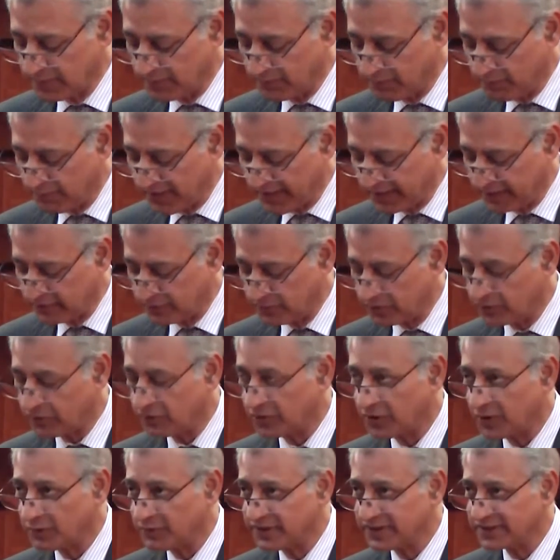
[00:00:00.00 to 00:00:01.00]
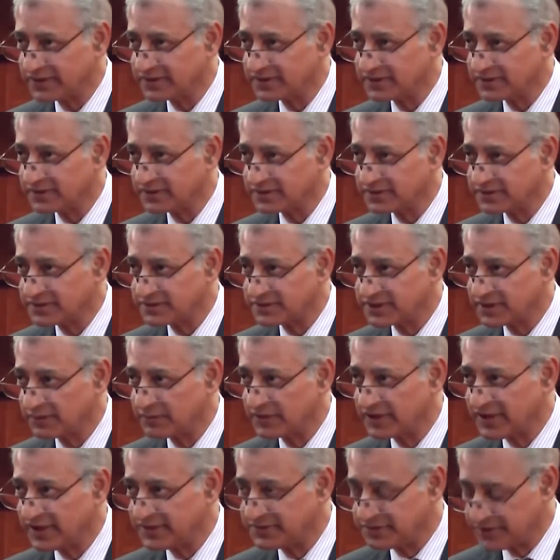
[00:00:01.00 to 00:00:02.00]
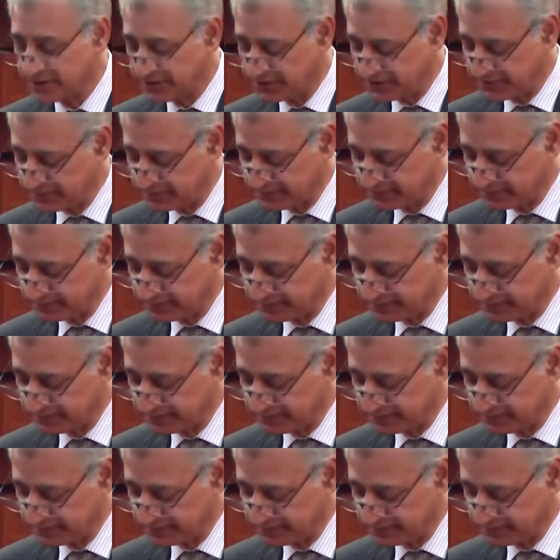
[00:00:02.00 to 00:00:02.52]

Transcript: macroeconomic stabilization,